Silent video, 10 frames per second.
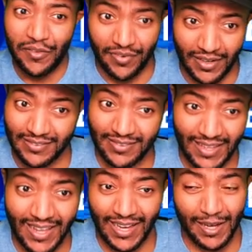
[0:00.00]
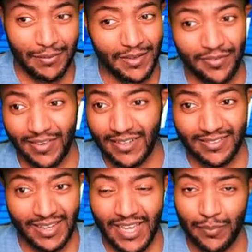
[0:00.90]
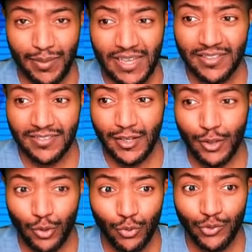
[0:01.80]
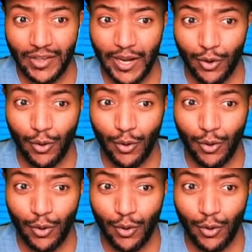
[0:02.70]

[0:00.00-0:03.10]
First leg, PSG lose at